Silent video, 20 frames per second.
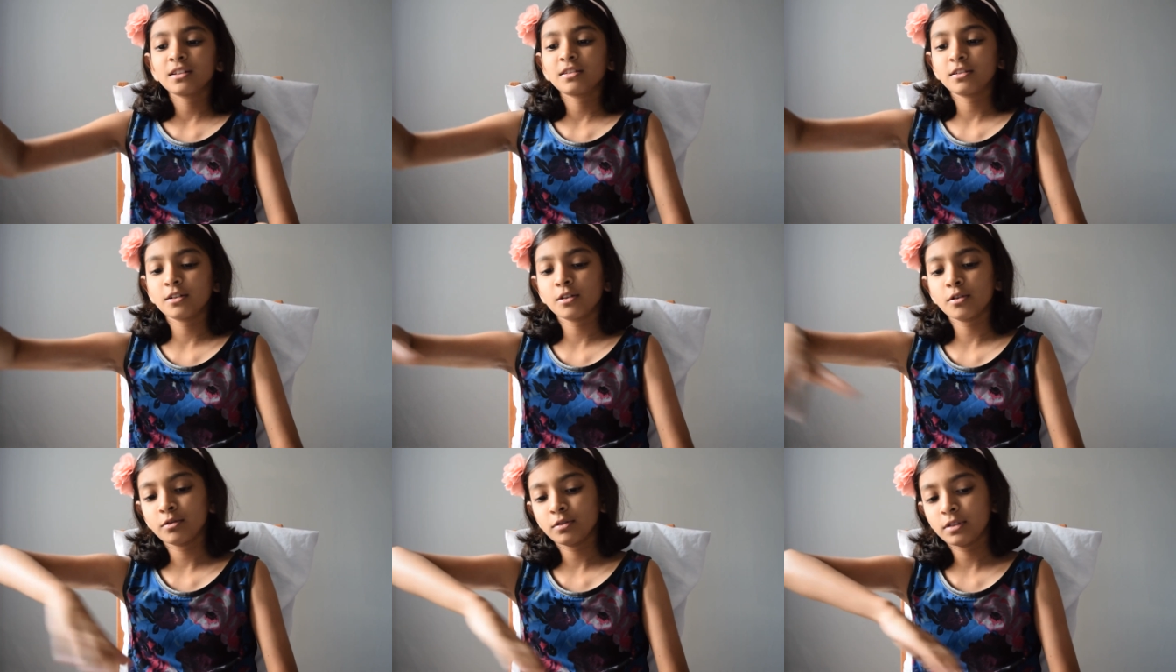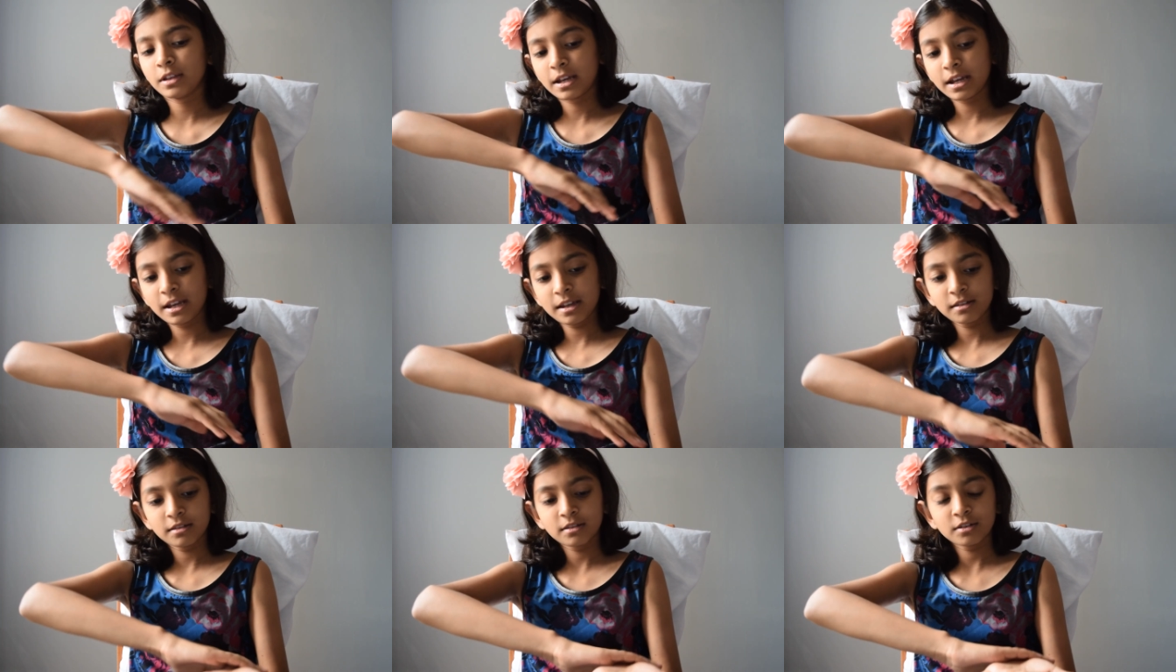So the
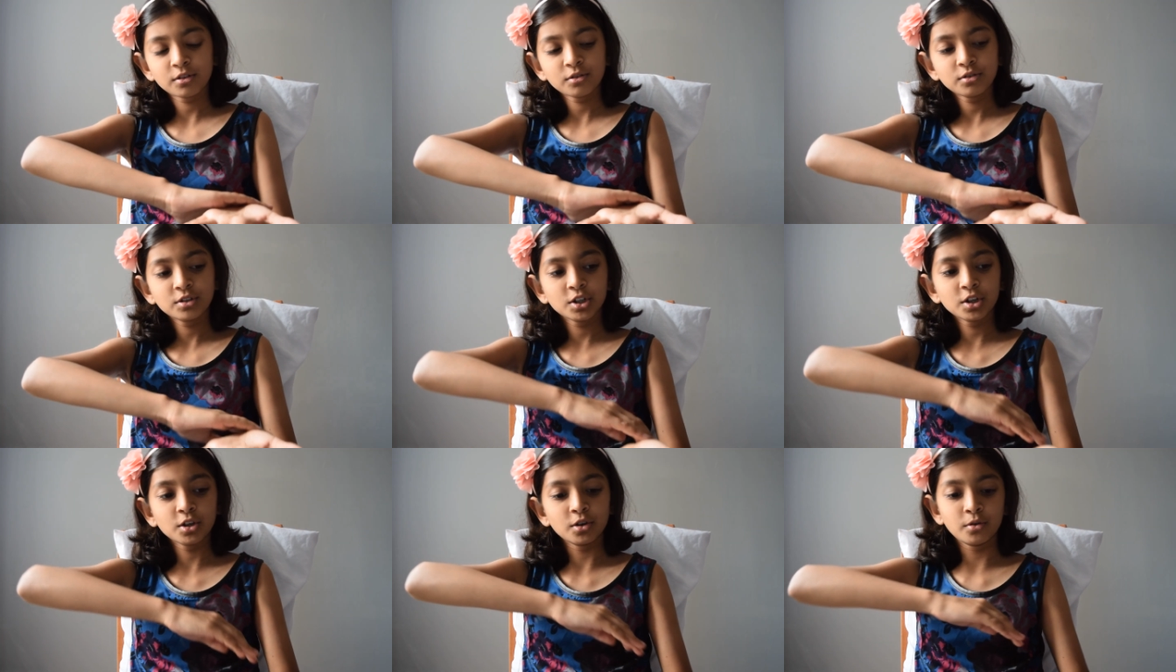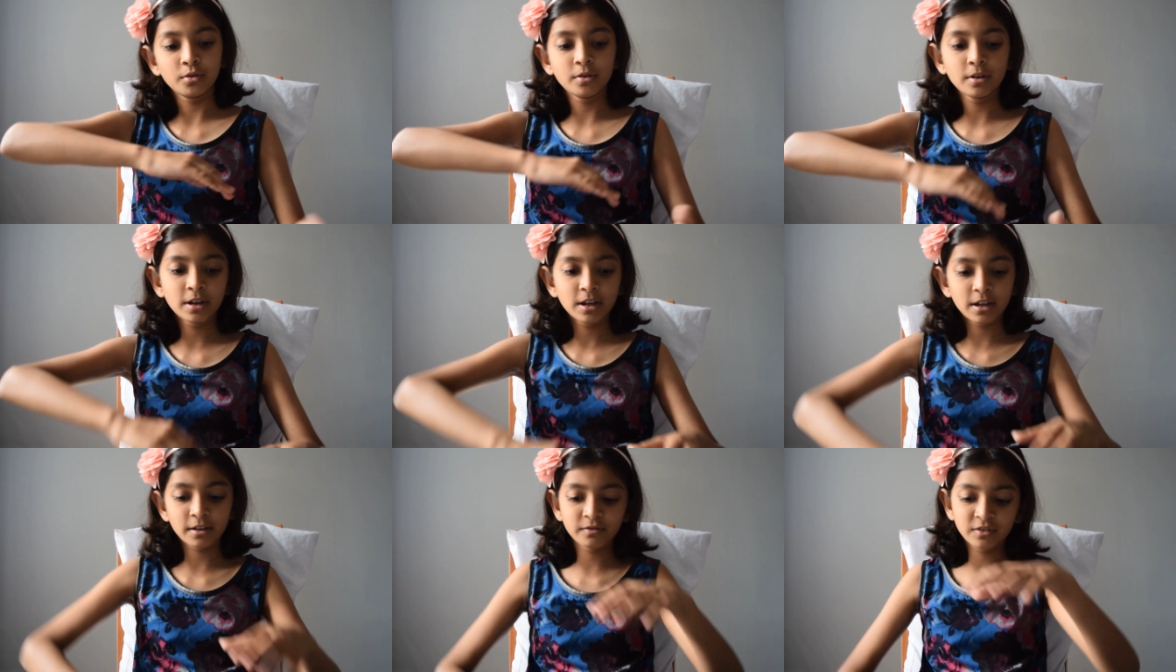
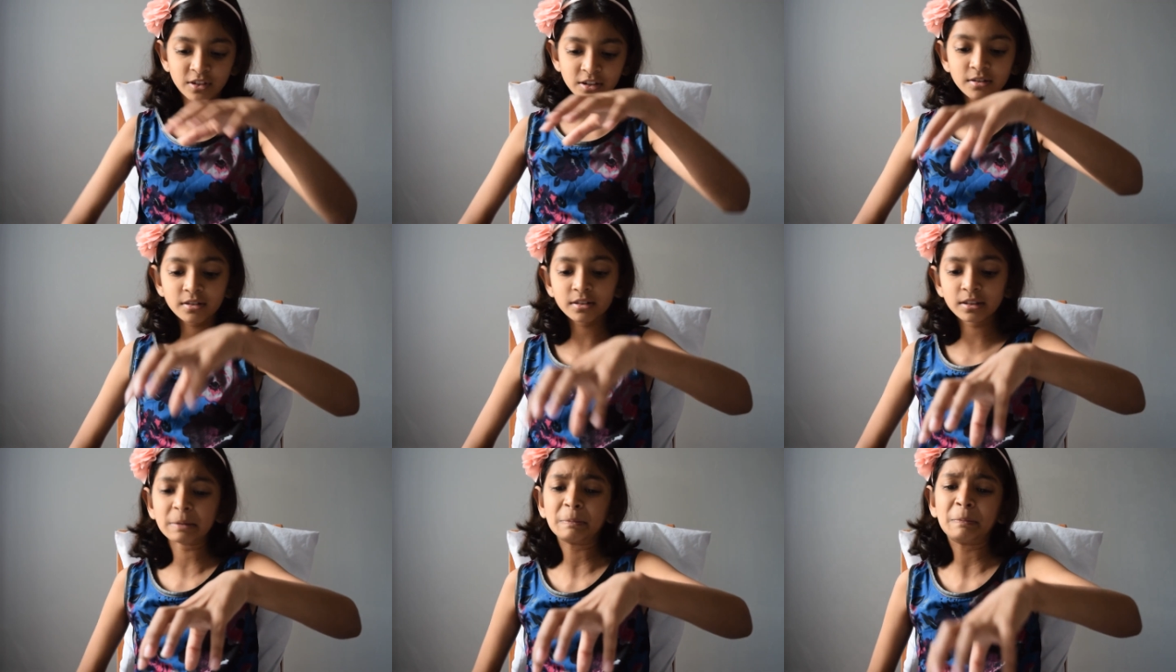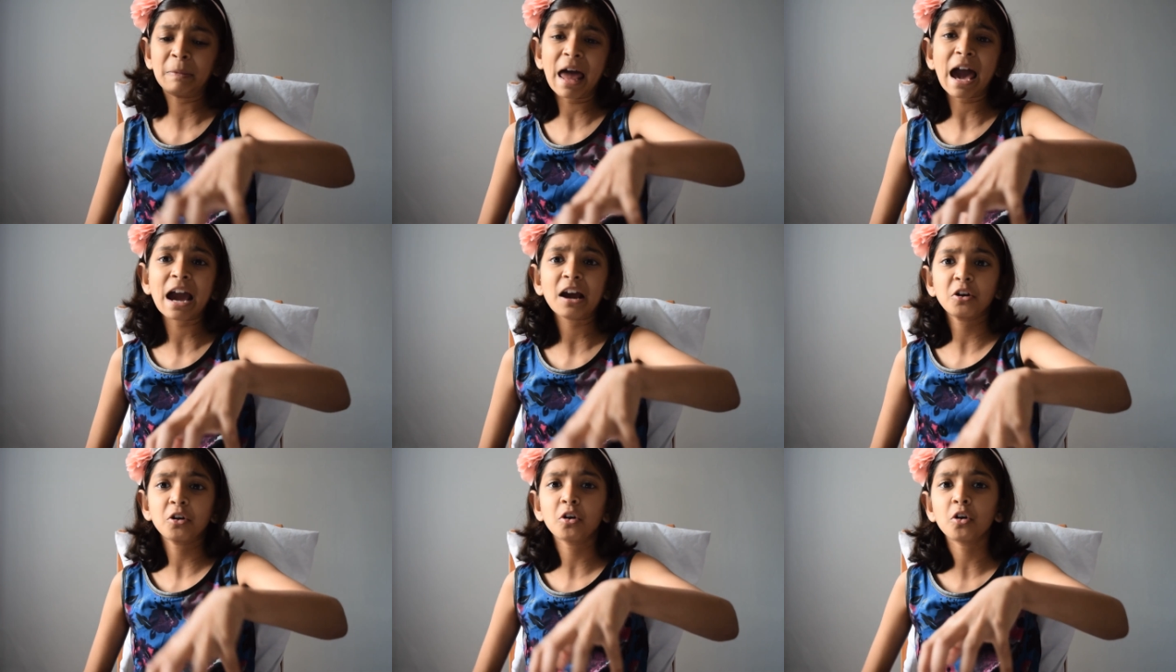SO2, if this is a
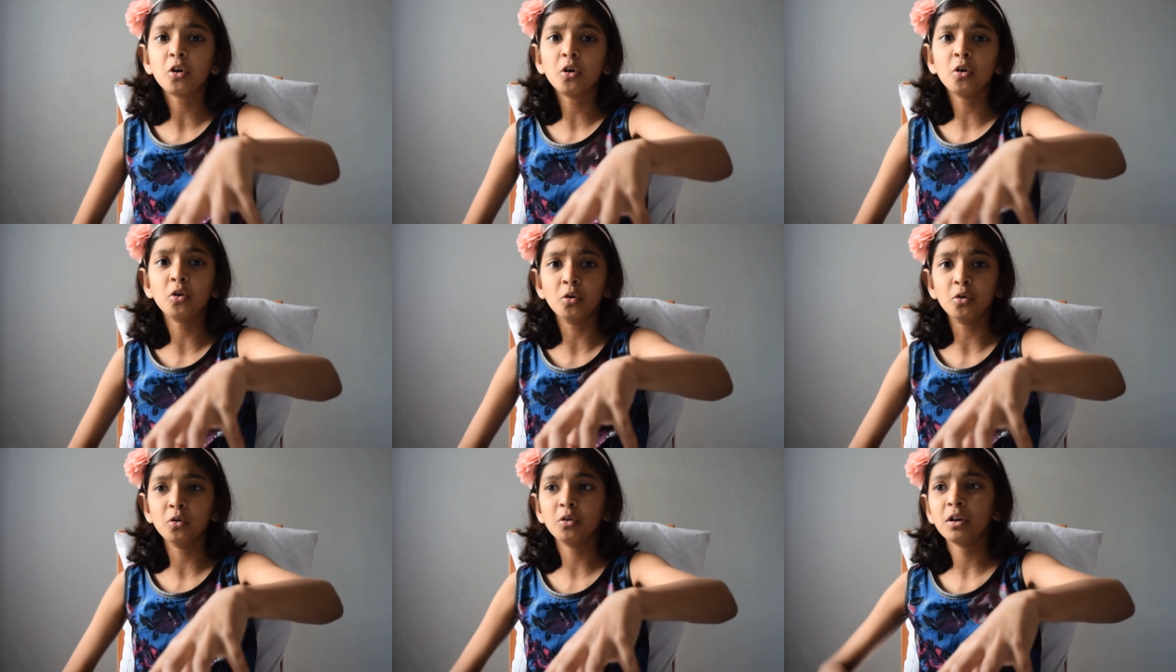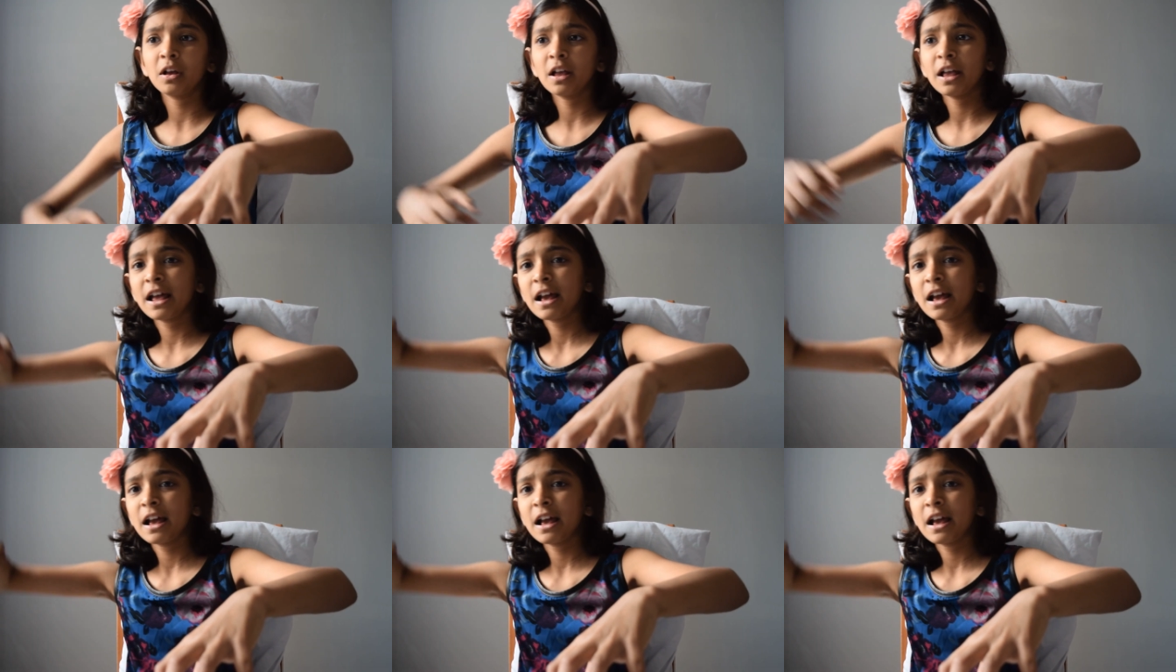black hole,